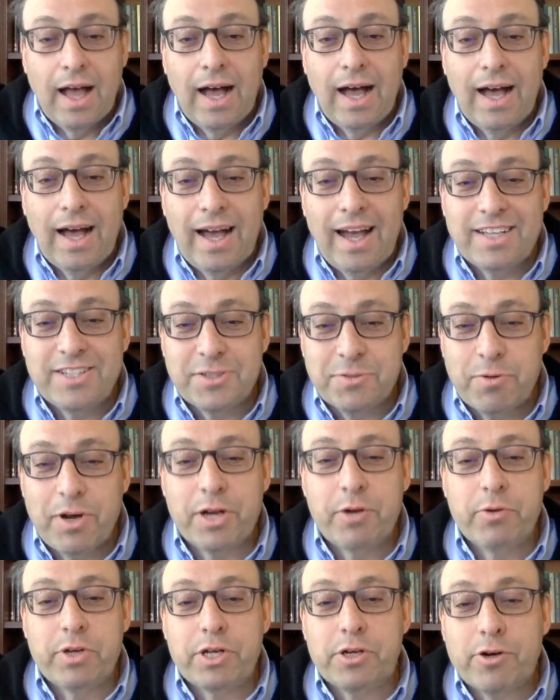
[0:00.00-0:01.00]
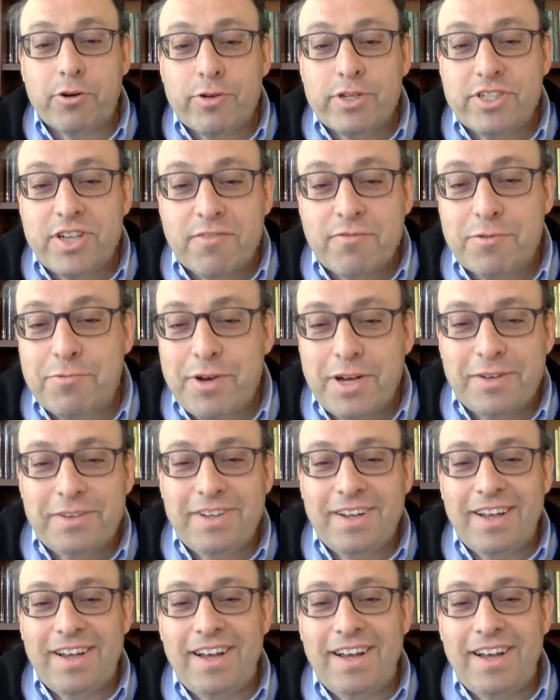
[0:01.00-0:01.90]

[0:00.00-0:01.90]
I just want to encourage everyone.